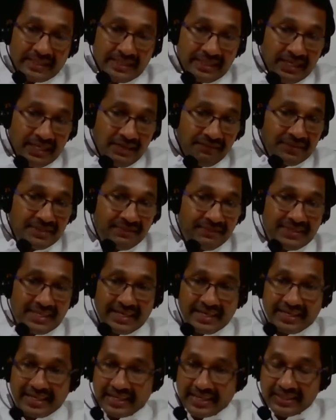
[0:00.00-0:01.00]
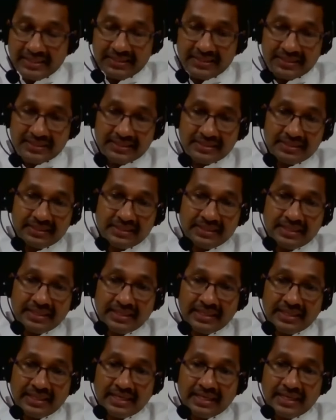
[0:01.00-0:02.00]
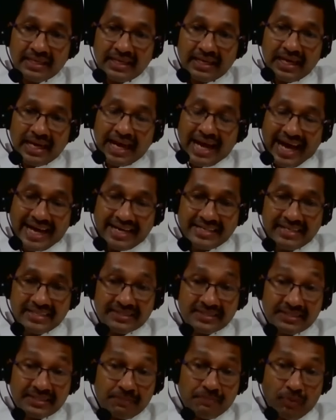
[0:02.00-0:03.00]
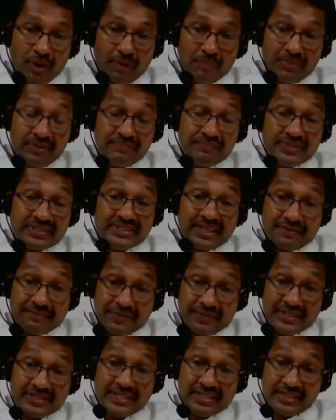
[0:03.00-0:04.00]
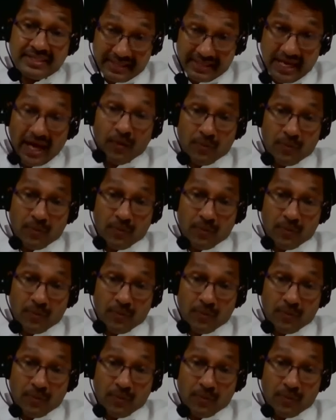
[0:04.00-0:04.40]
deal with the litigants, address their problem which are facing